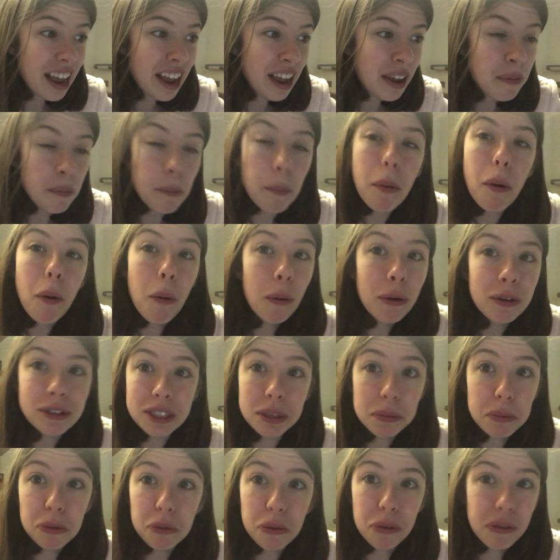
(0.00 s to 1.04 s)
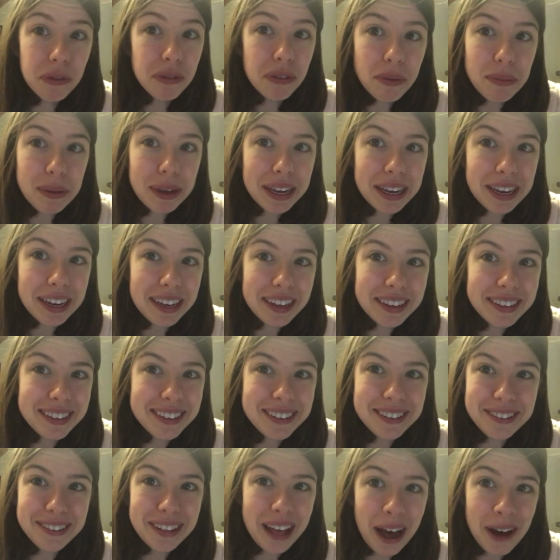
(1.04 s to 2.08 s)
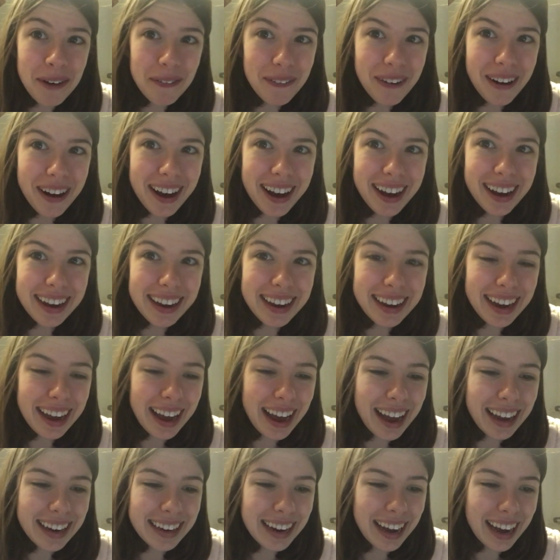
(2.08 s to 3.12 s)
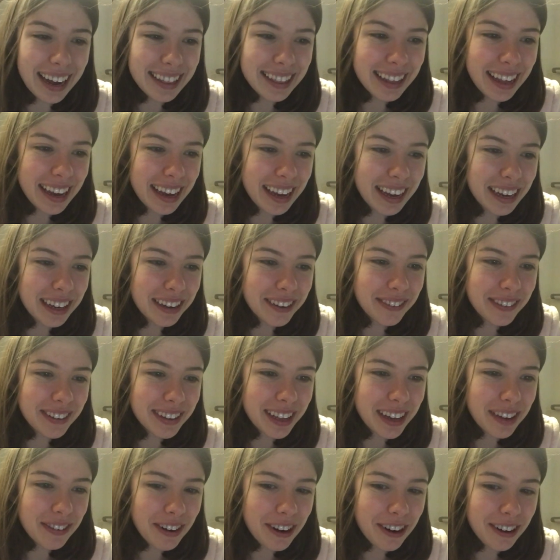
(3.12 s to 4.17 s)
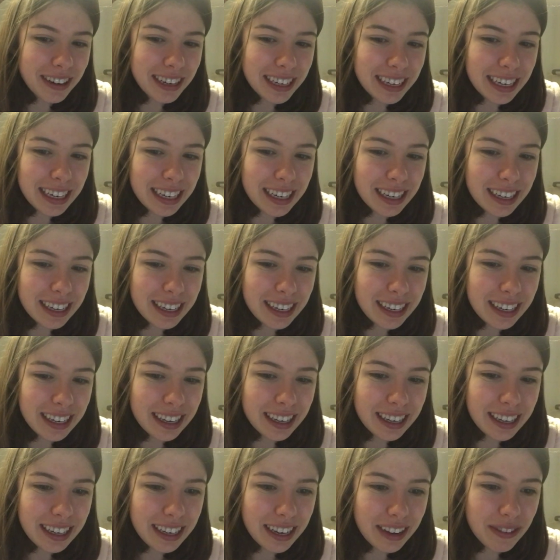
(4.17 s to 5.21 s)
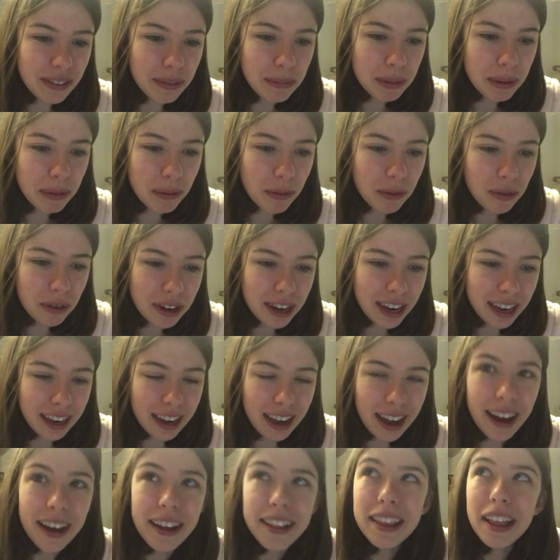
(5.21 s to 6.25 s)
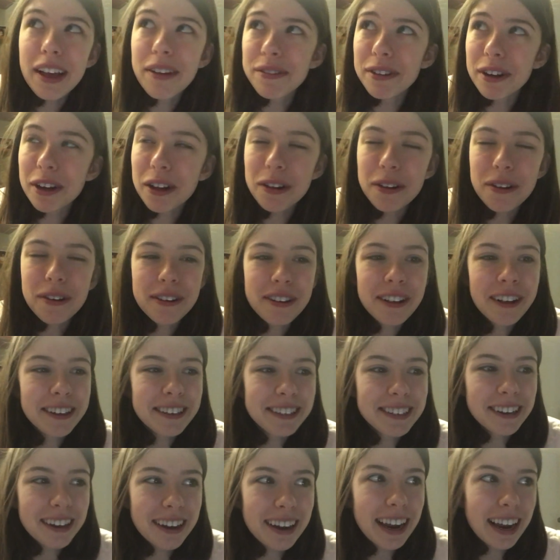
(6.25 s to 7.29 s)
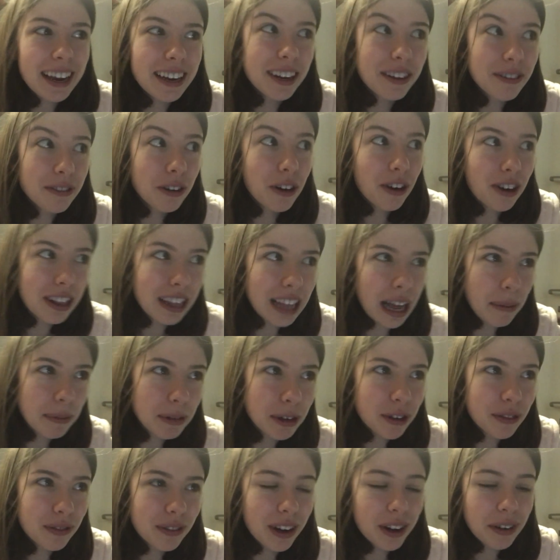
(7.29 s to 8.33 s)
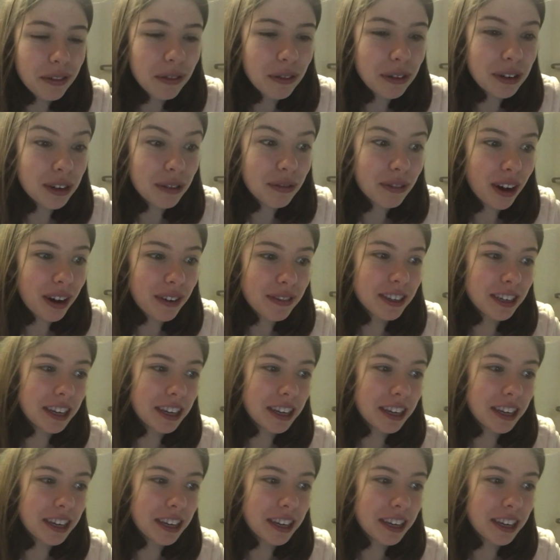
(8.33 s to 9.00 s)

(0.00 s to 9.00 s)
impossible for me to do that work and hand that in when they've only given me warning at 11 o'clock last night and I've got a lab till 5:45